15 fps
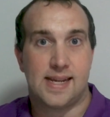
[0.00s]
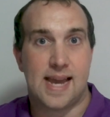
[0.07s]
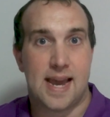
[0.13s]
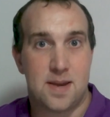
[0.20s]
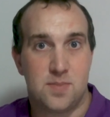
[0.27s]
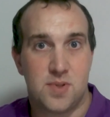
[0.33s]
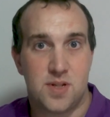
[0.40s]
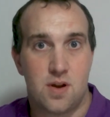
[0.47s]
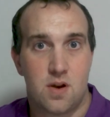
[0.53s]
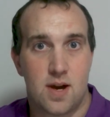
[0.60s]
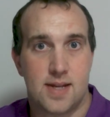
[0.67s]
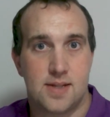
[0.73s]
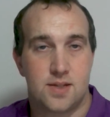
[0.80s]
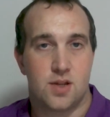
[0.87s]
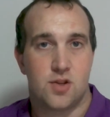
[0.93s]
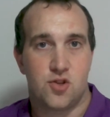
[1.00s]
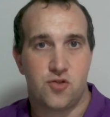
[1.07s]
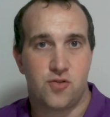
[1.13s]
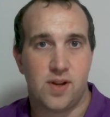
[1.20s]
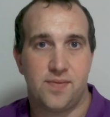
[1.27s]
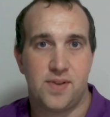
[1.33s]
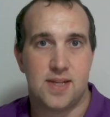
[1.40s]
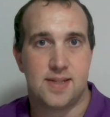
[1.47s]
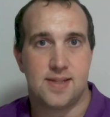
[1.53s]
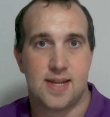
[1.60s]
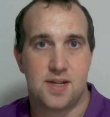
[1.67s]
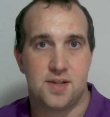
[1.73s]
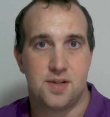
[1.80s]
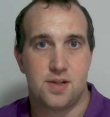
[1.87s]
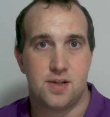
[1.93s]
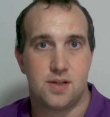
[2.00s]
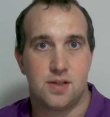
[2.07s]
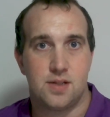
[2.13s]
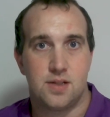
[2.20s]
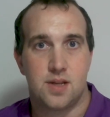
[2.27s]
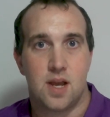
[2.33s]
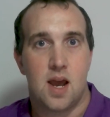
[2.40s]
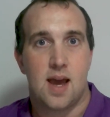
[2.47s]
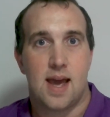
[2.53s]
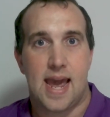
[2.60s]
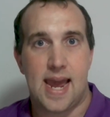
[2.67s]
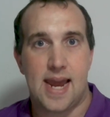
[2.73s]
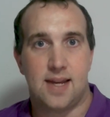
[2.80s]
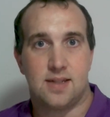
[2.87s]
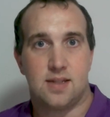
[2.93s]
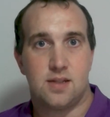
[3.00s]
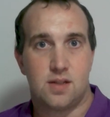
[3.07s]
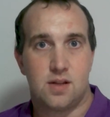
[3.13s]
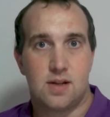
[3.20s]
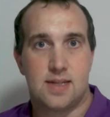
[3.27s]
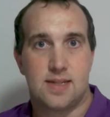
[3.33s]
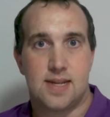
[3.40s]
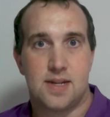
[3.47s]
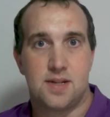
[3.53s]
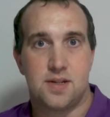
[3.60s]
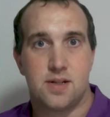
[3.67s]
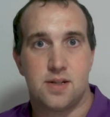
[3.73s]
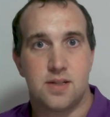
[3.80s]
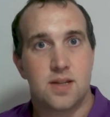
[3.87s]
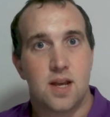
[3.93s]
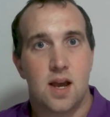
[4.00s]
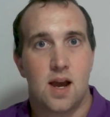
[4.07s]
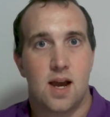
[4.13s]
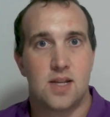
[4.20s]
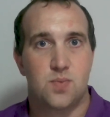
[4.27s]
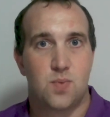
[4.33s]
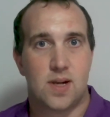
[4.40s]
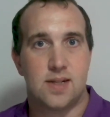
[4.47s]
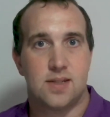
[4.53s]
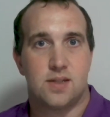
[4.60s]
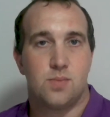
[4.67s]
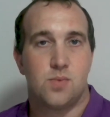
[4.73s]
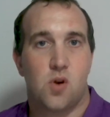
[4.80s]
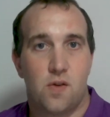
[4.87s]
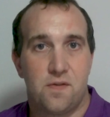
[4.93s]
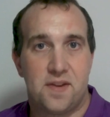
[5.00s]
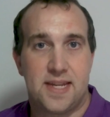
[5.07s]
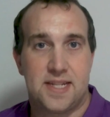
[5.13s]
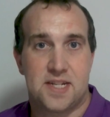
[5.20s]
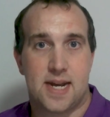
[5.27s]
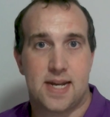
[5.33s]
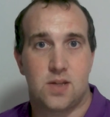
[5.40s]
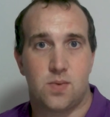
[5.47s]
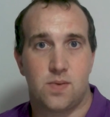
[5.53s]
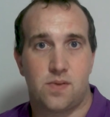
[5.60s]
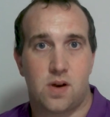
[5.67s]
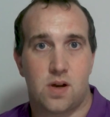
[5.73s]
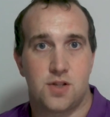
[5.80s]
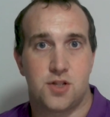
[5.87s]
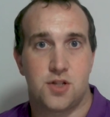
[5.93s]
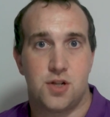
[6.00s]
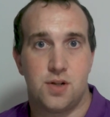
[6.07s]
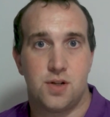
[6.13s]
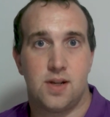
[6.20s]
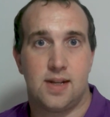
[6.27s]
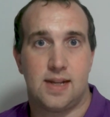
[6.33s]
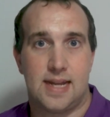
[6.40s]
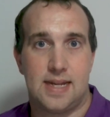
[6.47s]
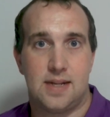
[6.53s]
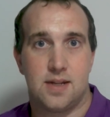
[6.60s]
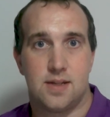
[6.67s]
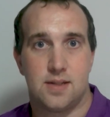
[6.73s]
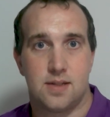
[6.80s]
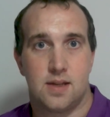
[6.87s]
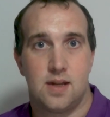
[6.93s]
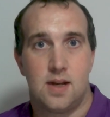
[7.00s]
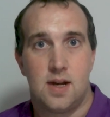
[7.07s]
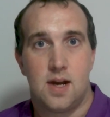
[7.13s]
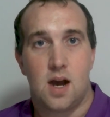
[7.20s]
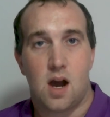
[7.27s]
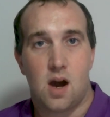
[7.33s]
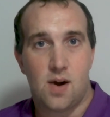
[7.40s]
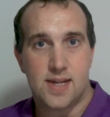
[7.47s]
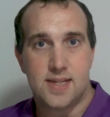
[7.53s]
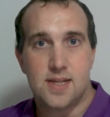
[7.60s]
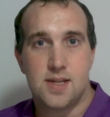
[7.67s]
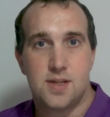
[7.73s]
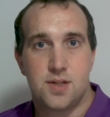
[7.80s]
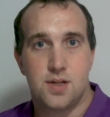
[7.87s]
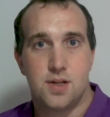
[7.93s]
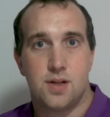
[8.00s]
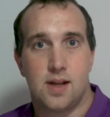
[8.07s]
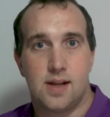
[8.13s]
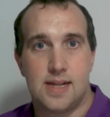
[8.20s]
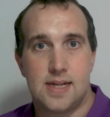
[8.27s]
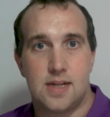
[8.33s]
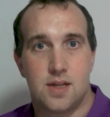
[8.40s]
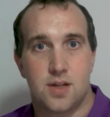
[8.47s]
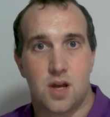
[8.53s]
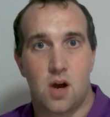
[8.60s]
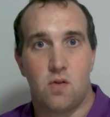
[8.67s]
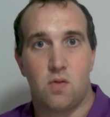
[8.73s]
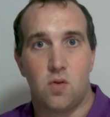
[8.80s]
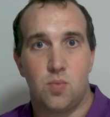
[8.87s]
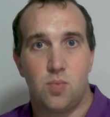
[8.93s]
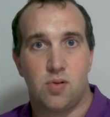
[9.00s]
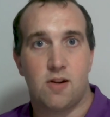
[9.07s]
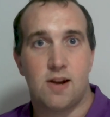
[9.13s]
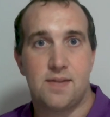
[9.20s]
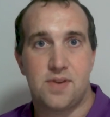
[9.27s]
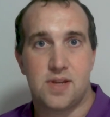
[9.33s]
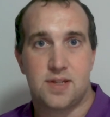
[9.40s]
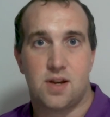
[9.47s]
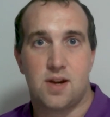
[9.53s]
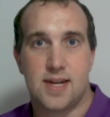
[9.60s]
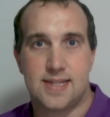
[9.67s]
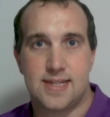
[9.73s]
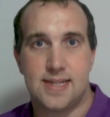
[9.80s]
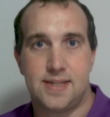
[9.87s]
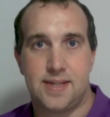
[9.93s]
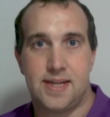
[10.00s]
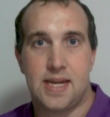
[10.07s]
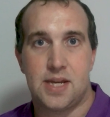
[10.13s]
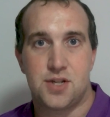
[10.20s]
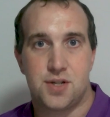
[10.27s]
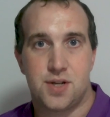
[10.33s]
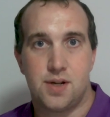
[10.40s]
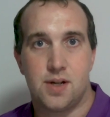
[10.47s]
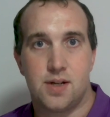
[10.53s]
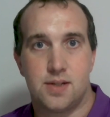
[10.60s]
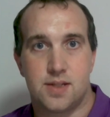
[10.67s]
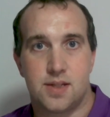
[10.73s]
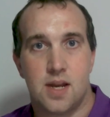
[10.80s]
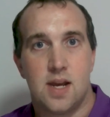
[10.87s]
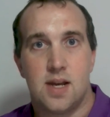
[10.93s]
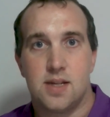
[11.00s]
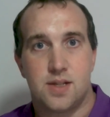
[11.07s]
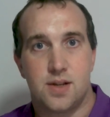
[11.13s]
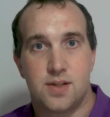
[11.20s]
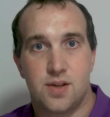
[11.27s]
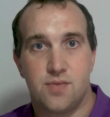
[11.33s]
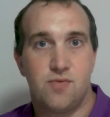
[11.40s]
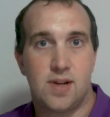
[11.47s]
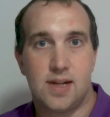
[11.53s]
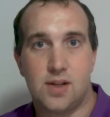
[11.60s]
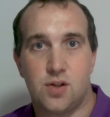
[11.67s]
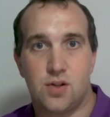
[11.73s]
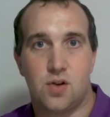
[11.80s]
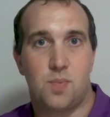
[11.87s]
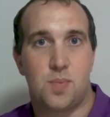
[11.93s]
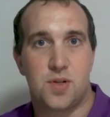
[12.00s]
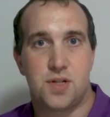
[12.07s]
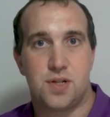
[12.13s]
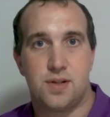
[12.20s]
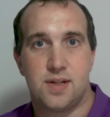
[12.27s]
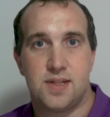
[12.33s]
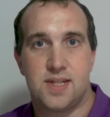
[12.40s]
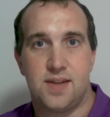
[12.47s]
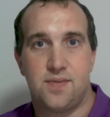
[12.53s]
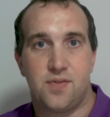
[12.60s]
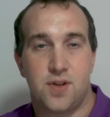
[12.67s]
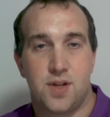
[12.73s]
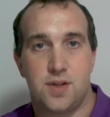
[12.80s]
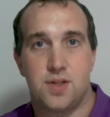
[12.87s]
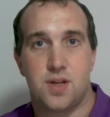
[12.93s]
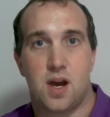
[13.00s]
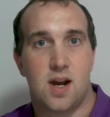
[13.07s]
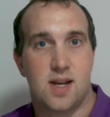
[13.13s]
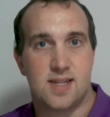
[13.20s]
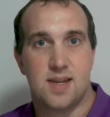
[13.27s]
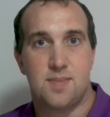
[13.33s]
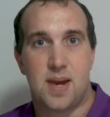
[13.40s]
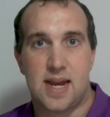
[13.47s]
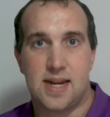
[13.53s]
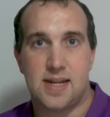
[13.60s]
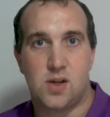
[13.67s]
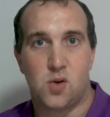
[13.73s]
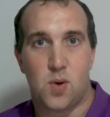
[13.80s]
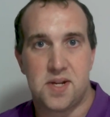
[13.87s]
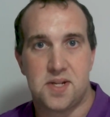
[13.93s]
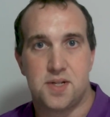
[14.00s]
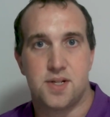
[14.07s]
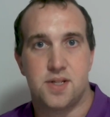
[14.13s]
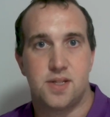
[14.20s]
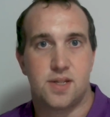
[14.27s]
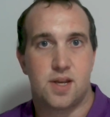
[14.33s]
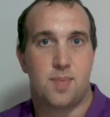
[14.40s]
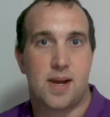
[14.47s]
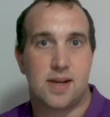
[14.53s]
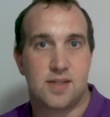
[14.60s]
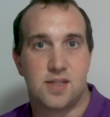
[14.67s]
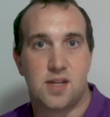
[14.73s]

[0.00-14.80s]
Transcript: games nights, trivia sessions, exercise sessions, as well as some coffee chats with our student leaders. ICT student leaders are all previous ICTE students, so it's a really good opportunity for you to ask them any questions about